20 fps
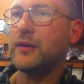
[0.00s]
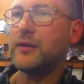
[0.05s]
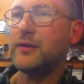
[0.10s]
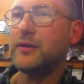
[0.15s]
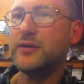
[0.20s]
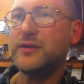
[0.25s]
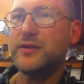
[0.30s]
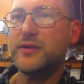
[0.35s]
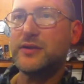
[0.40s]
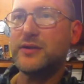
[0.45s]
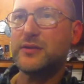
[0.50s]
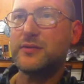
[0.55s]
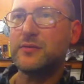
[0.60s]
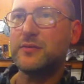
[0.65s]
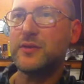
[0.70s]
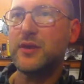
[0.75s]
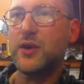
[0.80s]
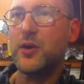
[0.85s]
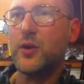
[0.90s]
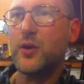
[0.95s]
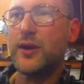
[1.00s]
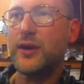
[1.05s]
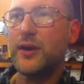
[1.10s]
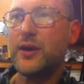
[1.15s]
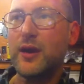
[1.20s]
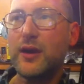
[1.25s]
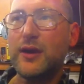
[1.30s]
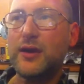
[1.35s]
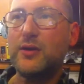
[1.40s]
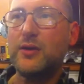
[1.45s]
Because, you know,
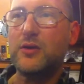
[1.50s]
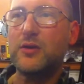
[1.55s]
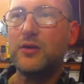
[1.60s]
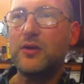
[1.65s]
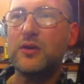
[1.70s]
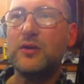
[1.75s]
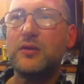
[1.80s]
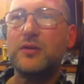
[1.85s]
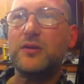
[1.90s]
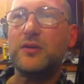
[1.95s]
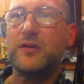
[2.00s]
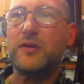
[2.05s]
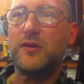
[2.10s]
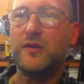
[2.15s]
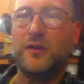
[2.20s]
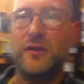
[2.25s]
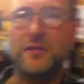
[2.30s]
I couldn't